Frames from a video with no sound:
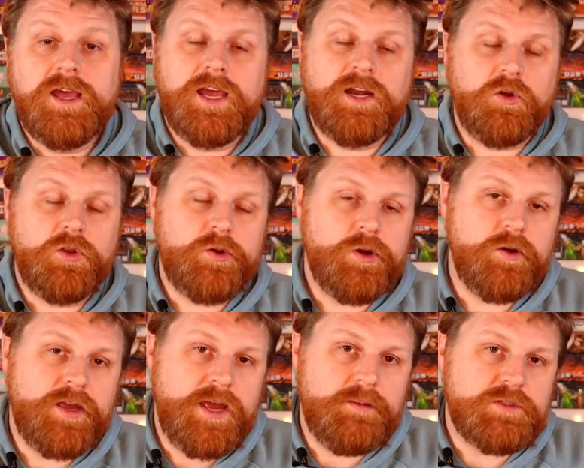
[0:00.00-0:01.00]
And Holy Grail
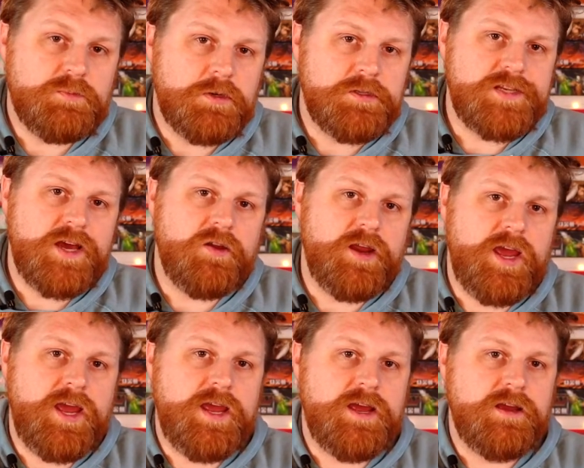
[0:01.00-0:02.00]
Games puts out
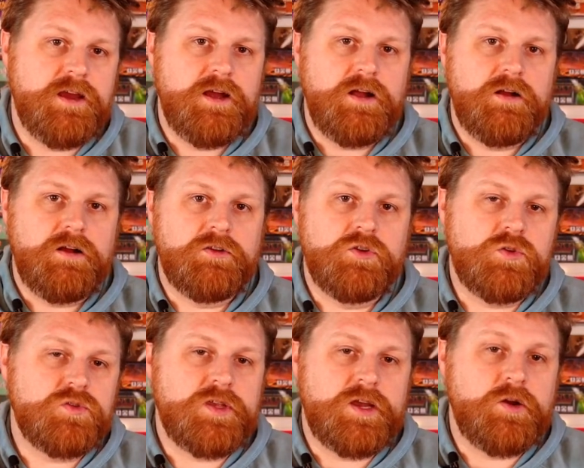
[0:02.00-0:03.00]
a
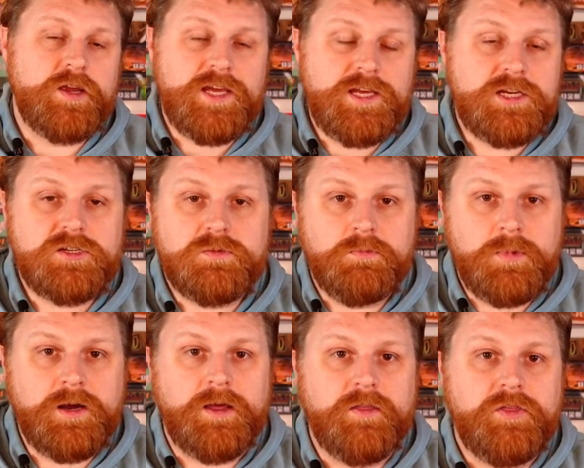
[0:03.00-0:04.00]
newsletter each
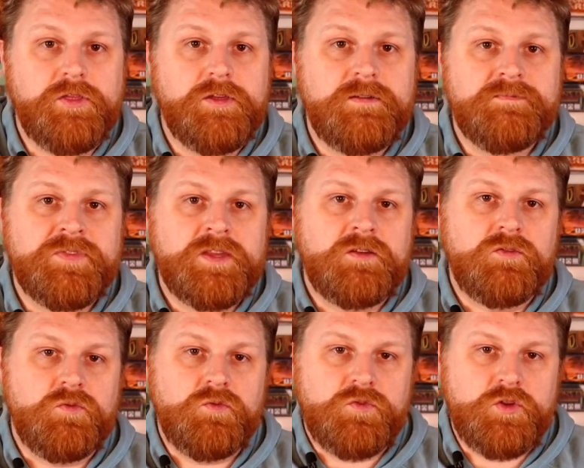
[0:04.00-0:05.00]
month
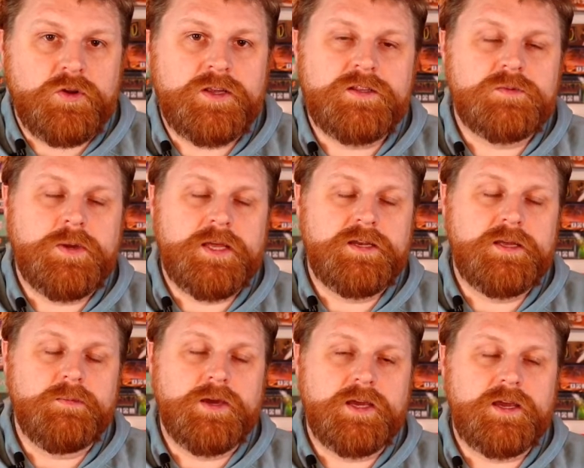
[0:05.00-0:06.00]
during this
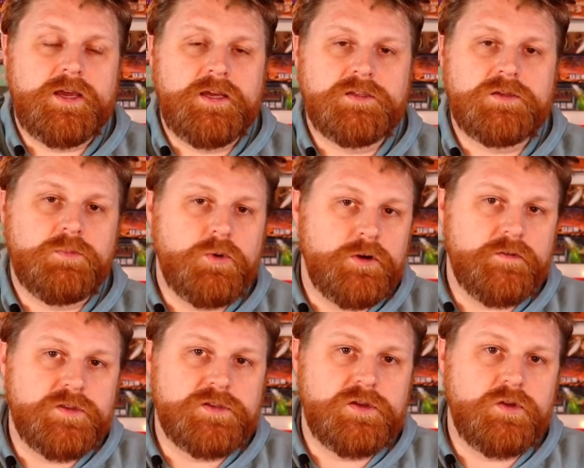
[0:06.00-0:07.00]
pandemic in support of
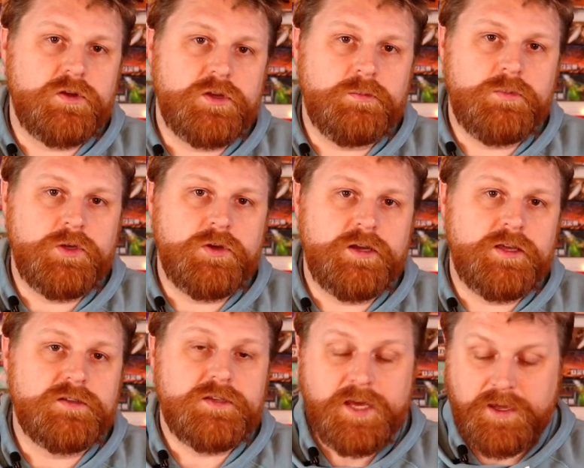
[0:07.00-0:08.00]
the solo
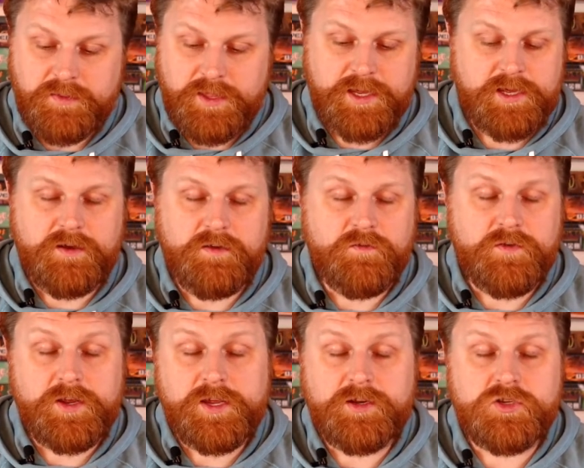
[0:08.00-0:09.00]
communities. They give
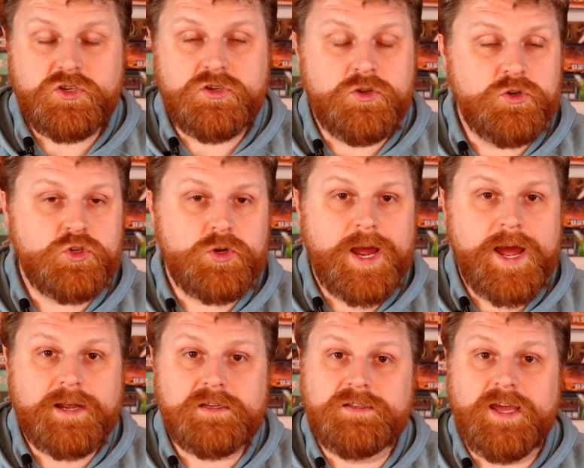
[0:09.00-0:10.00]
new
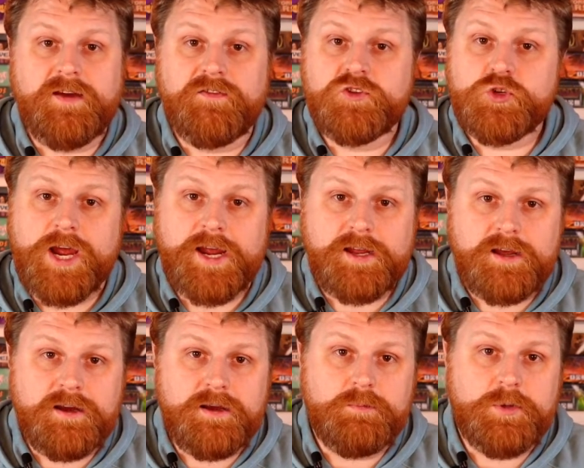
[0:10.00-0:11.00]
tracks, they have track
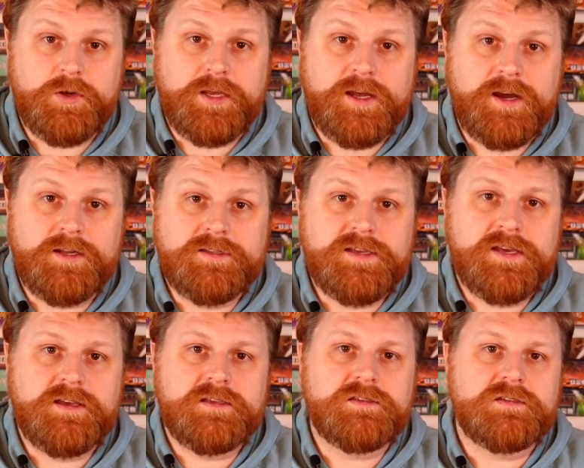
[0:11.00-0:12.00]
building
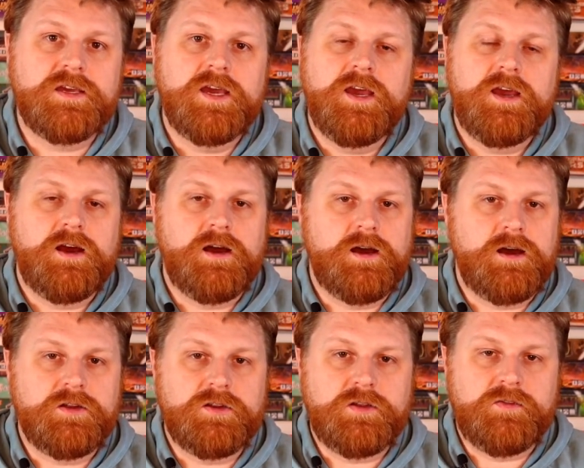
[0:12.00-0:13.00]
contests,
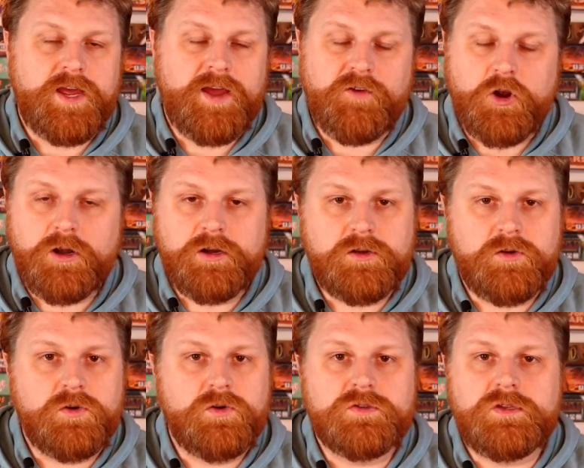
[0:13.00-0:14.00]
they have
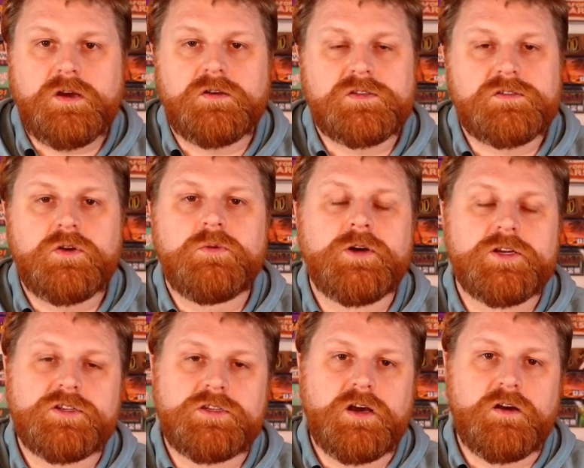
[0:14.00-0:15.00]
articles, so
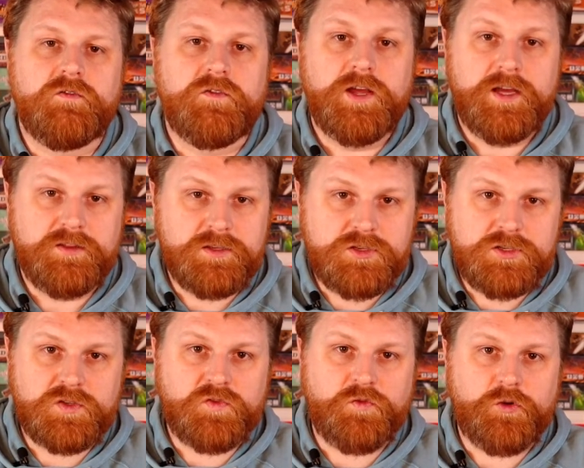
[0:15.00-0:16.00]
much stuff that's
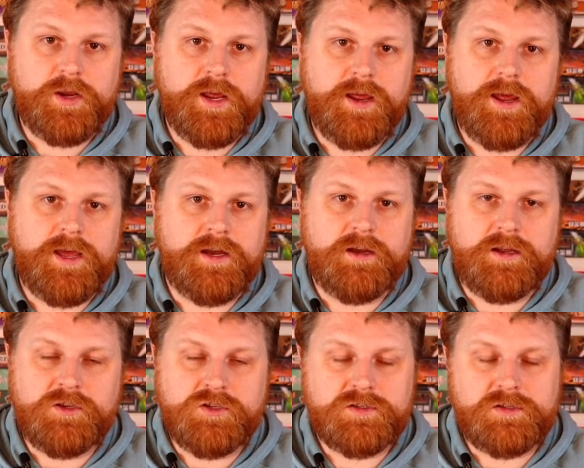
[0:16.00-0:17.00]
just free,
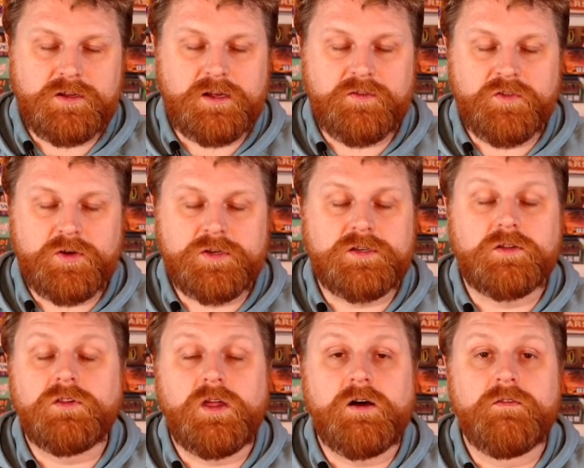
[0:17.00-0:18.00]
and just there is a
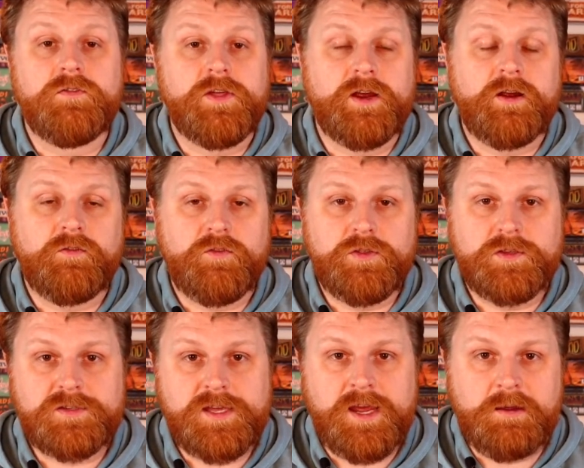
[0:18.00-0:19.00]
love there for
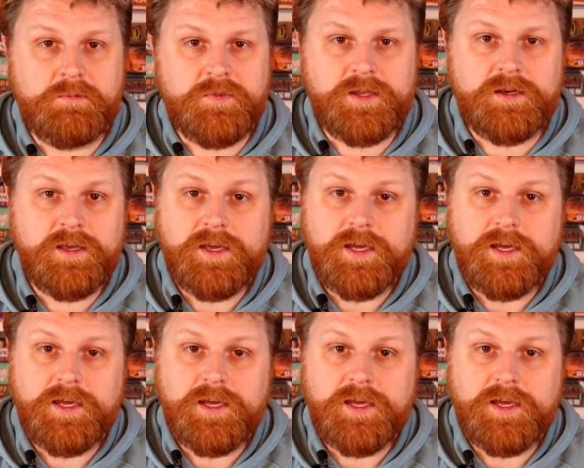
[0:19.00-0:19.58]
this game that